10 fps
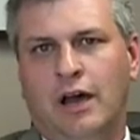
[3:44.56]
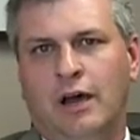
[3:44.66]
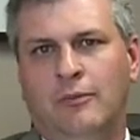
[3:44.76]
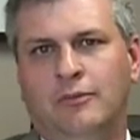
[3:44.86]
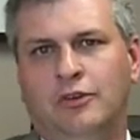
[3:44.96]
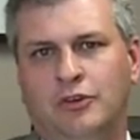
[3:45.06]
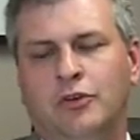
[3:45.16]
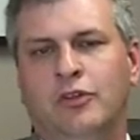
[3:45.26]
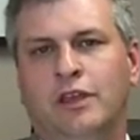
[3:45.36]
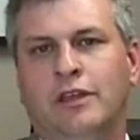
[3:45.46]
to
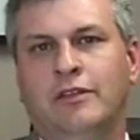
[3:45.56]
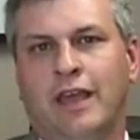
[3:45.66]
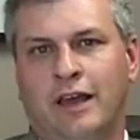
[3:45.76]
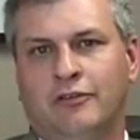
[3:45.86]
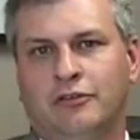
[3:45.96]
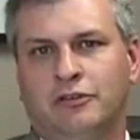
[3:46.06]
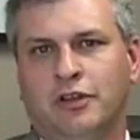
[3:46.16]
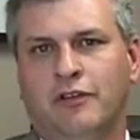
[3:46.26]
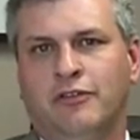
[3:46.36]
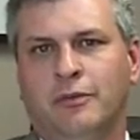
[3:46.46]
do the extra
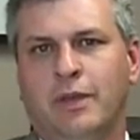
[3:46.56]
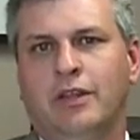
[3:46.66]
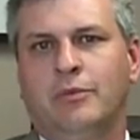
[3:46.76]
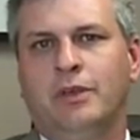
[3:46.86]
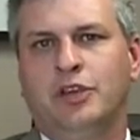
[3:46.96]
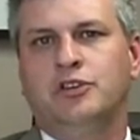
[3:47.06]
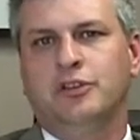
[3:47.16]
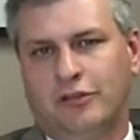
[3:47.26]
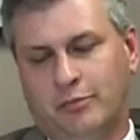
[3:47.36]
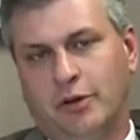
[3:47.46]
stuff to make the
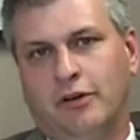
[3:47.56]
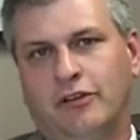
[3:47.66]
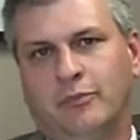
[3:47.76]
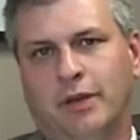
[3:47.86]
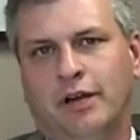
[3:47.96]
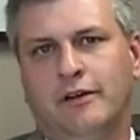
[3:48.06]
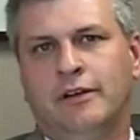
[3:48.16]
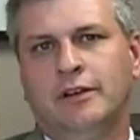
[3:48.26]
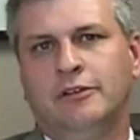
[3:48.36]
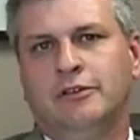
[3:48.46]
patient experience better.
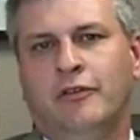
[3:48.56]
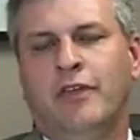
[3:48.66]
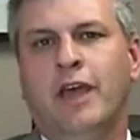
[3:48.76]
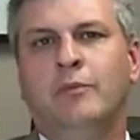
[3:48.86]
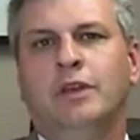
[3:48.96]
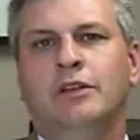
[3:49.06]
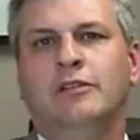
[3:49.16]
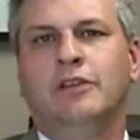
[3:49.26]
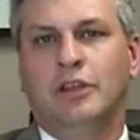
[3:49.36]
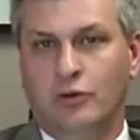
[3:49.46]
So if that
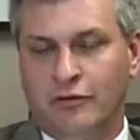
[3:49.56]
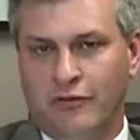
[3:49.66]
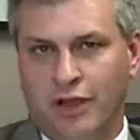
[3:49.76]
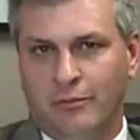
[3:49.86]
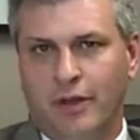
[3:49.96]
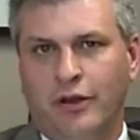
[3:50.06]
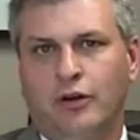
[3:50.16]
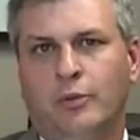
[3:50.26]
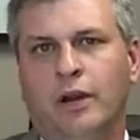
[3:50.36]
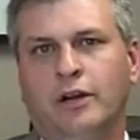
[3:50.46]
means a unified
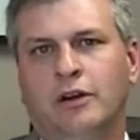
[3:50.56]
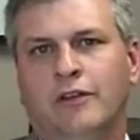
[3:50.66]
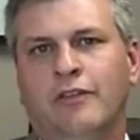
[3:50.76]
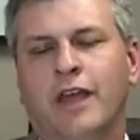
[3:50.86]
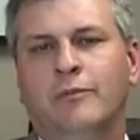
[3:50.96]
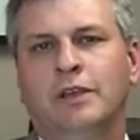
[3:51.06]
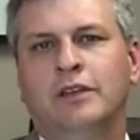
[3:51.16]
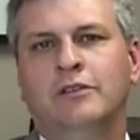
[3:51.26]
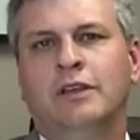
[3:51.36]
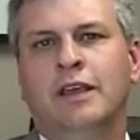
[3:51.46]
medical record, if that
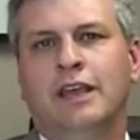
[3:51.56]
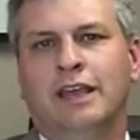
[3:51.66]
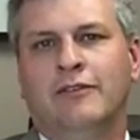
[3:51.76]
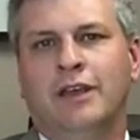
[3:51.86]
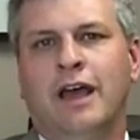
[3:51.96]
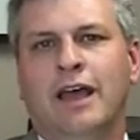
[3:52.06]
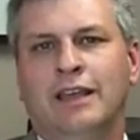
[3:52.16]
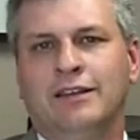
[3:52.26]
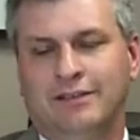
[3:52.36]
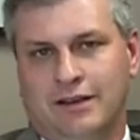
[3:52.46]
means having
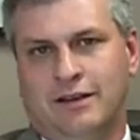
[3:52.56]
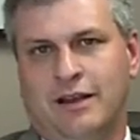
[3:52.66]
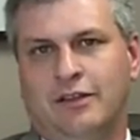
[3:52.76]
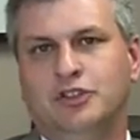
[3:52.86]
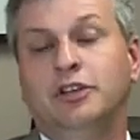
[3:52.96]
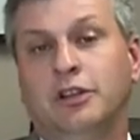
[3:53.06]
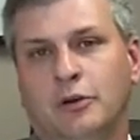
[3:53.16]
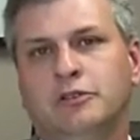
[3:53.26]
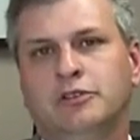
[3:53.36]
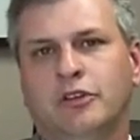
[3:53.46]
high-end technology
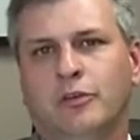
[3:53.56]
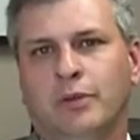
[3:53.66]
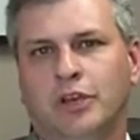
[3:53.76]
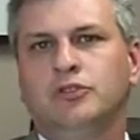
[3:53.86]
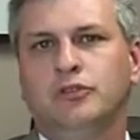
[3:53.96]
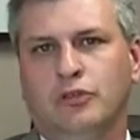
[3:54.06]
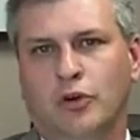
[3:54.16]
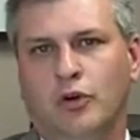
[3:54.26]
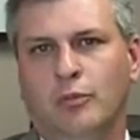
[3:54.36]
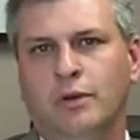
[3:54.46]
closer to the patient's
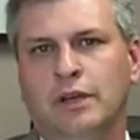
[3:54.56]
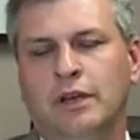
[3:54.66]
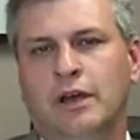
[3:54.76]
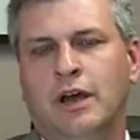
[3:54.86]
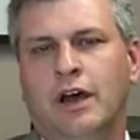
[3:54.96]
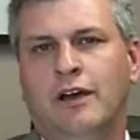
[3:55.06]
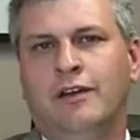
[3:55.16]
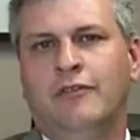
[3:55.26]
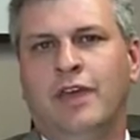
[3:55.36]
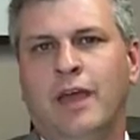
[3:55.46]
home,
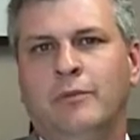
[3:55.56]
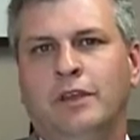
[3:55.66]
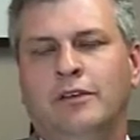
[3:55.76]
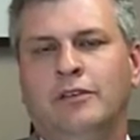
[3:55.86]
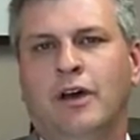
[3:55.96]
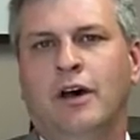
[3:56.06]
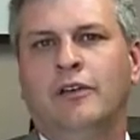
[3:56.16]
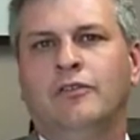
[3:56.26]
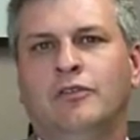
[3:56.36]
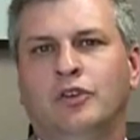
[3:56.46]
if that means
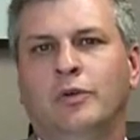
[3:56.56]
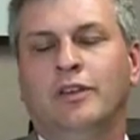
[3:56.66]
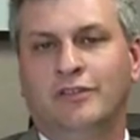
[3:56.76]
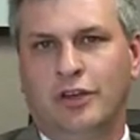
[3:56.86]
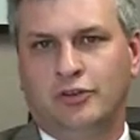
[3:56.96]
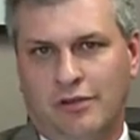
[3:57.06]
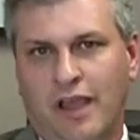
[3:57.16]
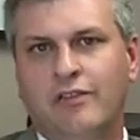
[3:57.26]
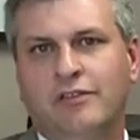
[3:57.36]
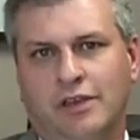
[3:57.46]
us doing
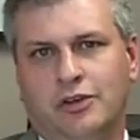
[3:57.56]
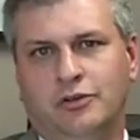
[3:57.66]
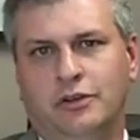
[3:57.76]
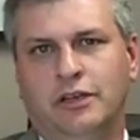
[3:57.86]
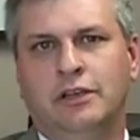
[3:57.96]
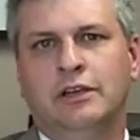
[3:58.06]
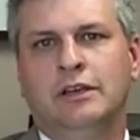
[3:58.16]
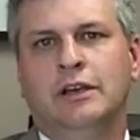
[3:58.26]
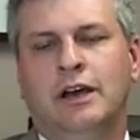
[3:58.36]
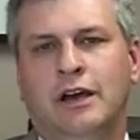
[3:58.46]
centralized scheduling,
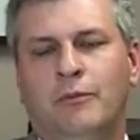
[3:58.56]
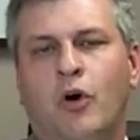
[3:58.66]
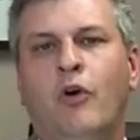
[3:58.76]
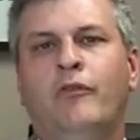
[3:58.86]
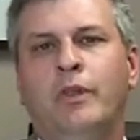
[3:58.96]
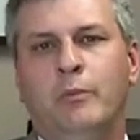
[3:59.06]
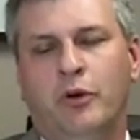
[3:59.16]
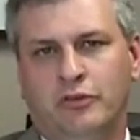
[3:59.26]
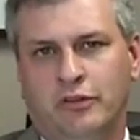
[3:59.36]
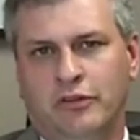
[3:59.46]
hopefully
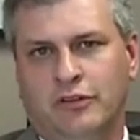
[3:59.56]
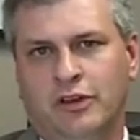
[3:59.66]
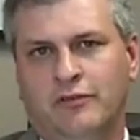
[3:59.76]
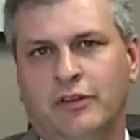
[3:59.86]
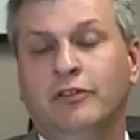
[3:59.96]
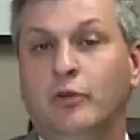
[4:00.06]
most of this stuff